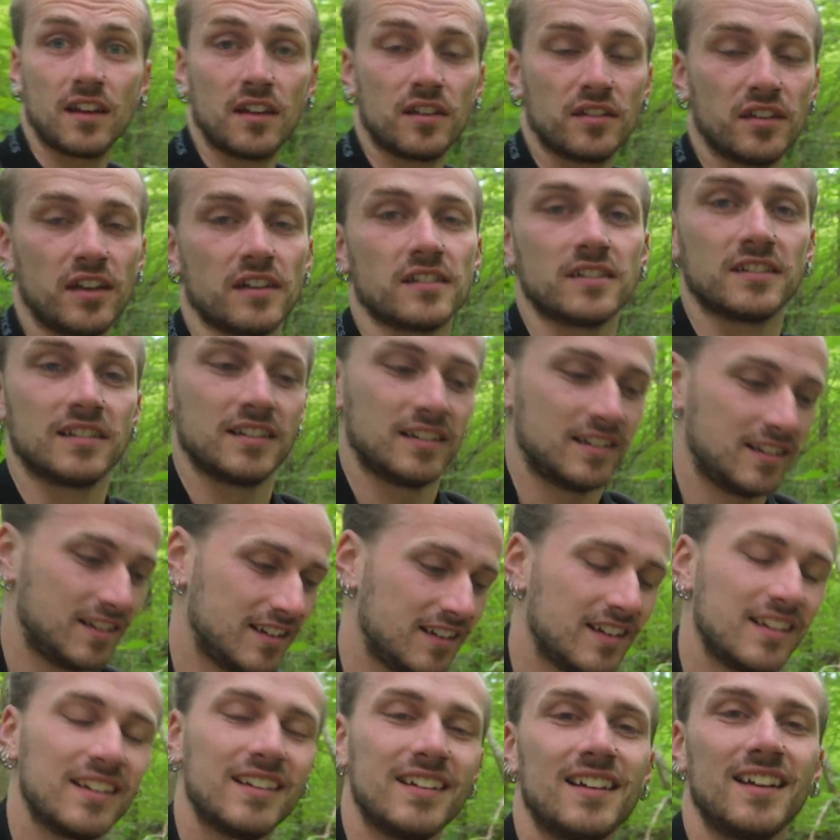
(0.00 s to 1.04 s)
So,
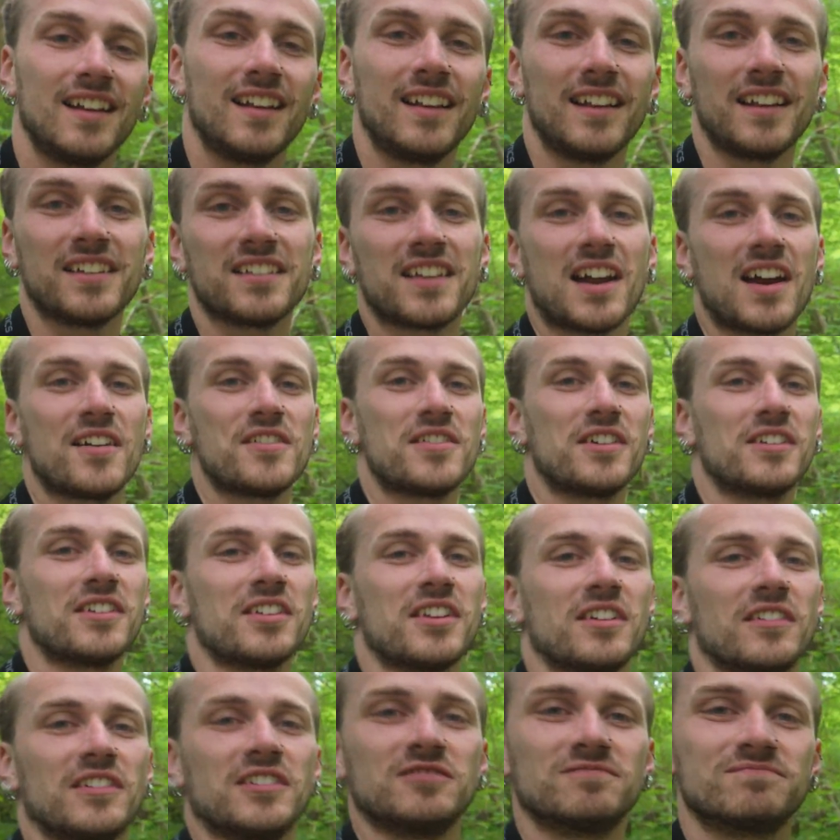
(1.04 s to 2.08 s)
let's carry on
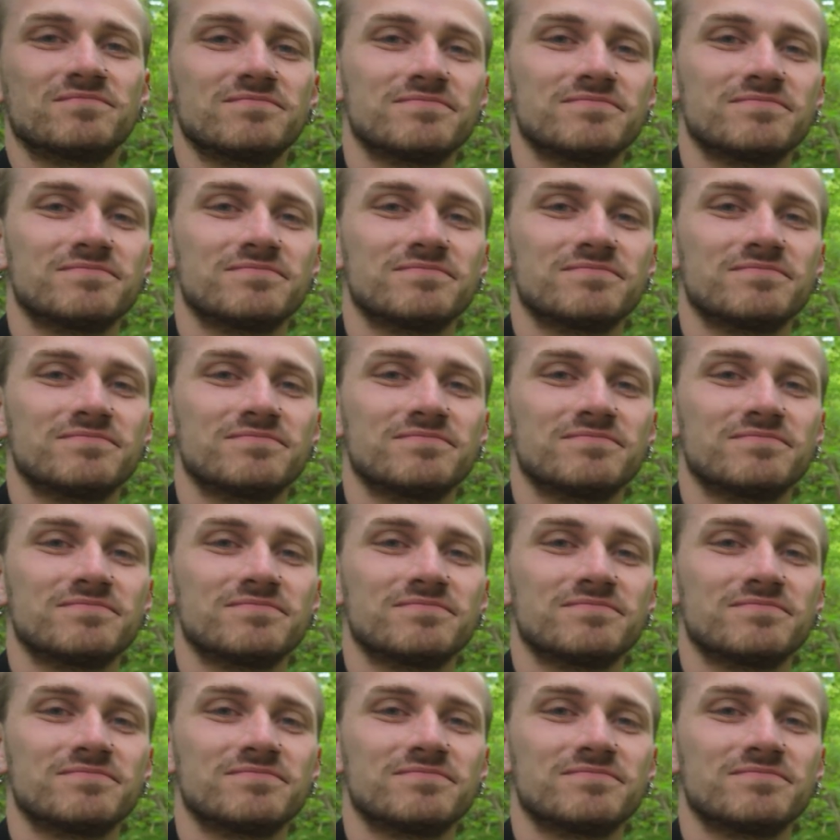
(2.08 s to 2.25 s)
going.